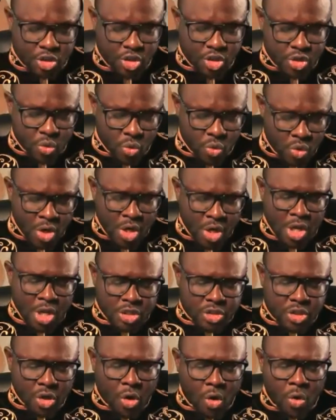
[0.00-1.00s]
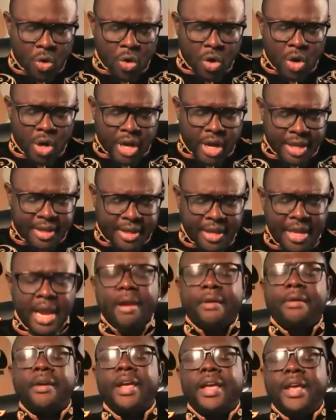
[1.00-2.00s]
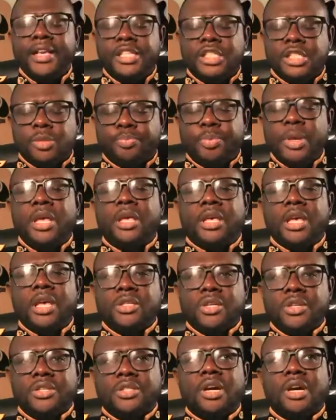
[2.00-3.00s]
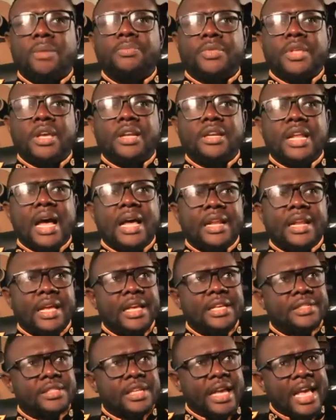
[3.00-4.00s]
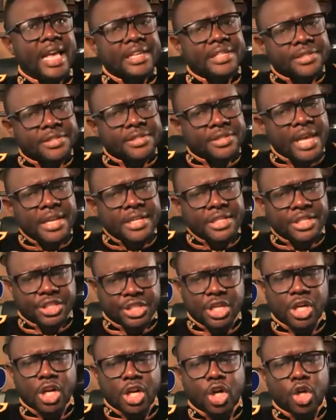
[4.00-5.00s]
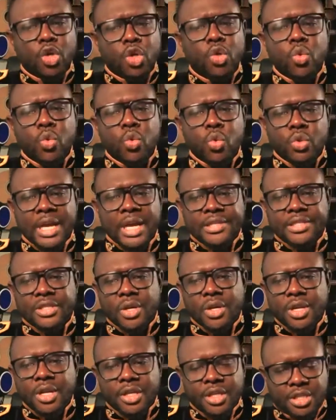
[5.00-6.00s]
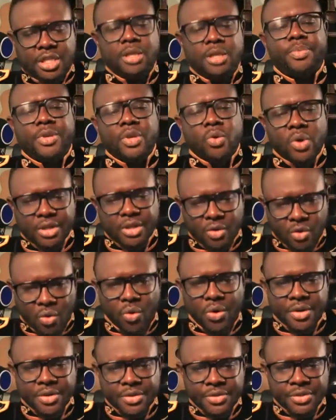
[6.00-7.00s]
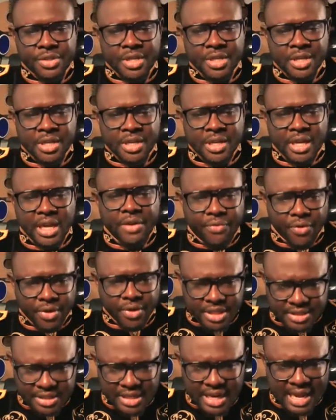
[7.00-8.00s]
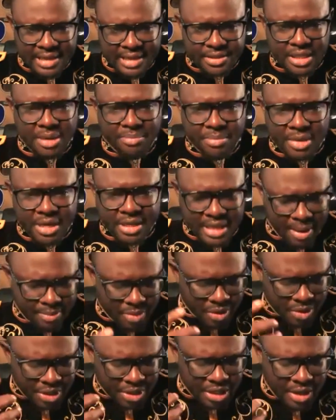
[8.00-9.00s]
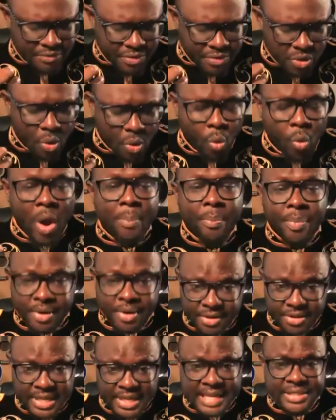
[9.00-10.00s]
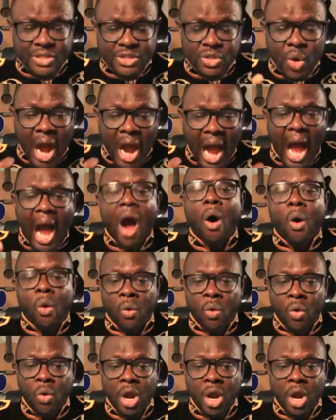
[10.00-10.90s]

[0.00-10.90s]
you do. So here is speaking to something that is the essential glue that's going to keep you on course. And for this last ten minutes, I'm going to give you the weapons as to how.